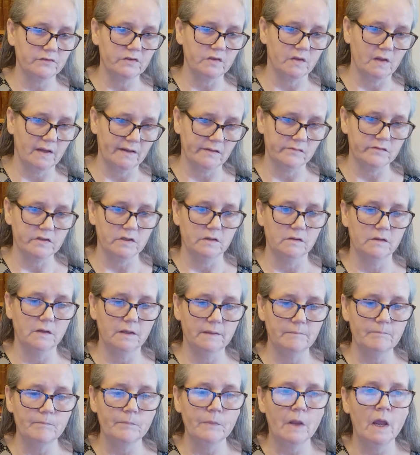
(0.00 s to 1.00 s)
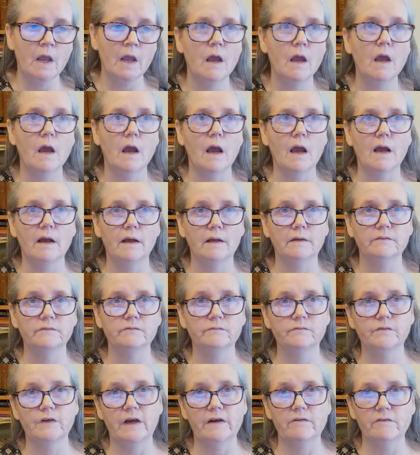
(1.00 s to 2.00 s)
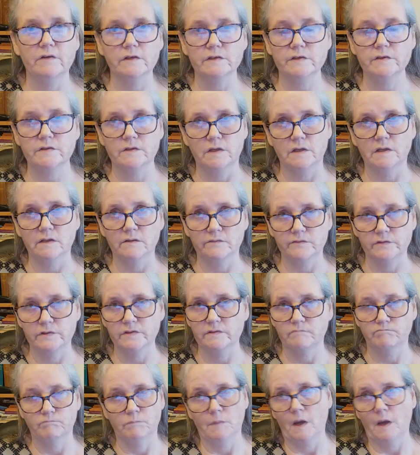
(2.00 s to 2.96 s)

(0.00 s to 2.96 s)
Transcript: of that time, and various things